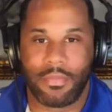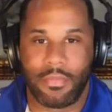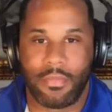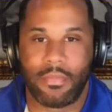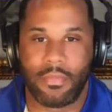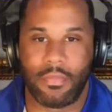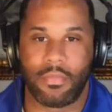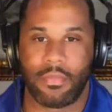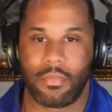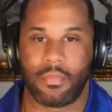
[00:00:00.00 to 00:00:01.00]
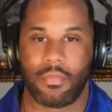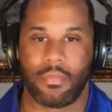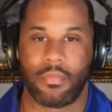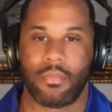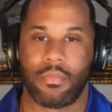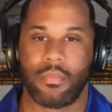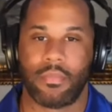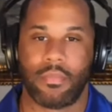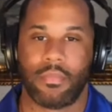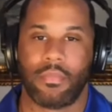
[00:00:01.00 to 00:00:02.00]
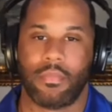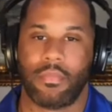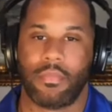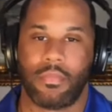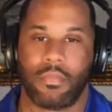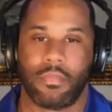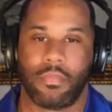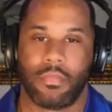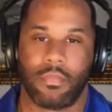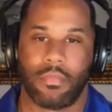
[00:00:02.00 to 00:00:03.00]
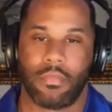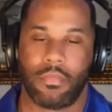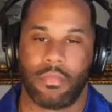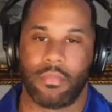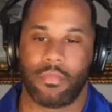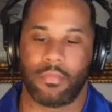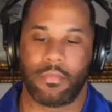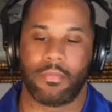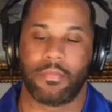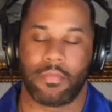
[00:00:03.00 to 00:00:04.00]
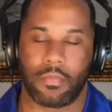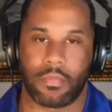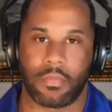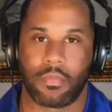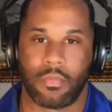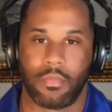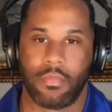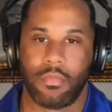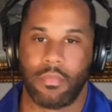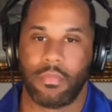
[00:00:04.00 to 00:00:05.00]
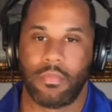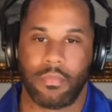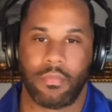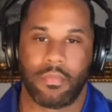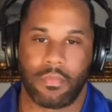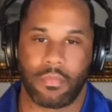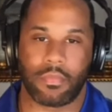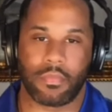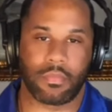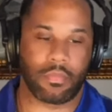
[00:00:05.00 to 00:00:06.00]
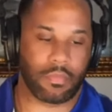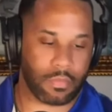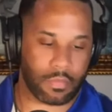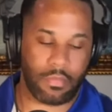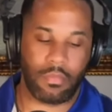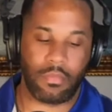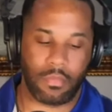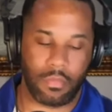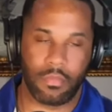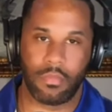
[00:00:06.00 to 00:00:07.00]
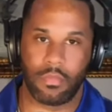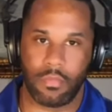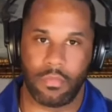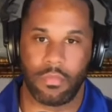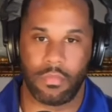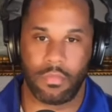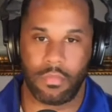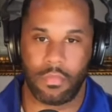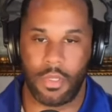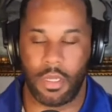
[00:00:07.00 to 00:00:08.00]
(not speaking)